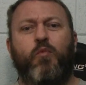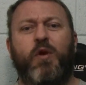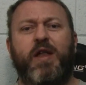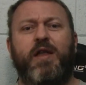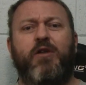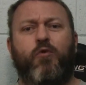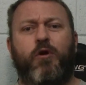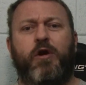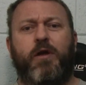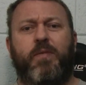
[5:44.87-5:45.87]
we didn't need to
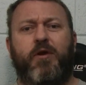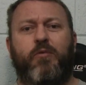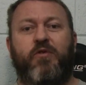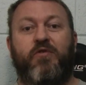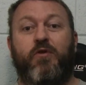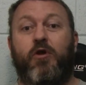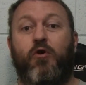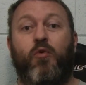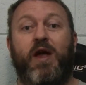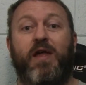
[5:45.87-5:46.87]
worry. There was
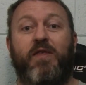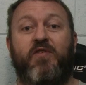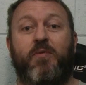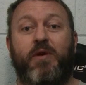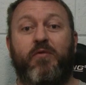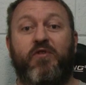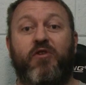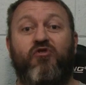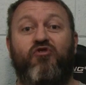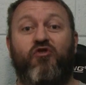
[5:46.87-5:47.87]
no way that somebody was
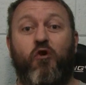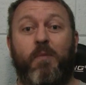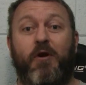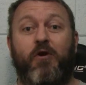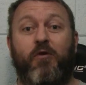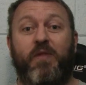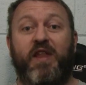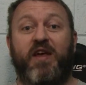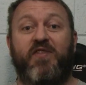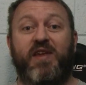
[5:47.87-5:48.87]
going to show up at our home the
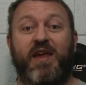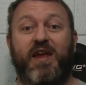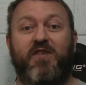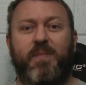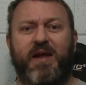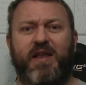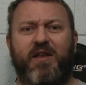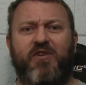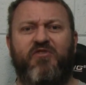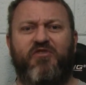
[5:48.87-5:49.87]
next day
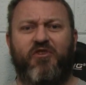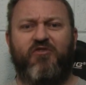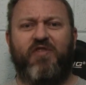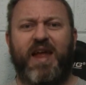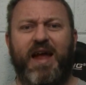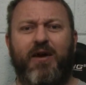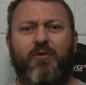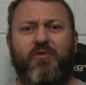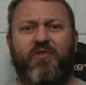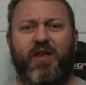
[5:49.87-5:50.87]
expecting to search the
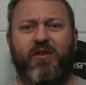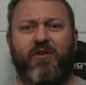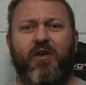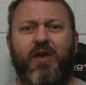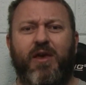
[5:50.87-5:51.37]
house and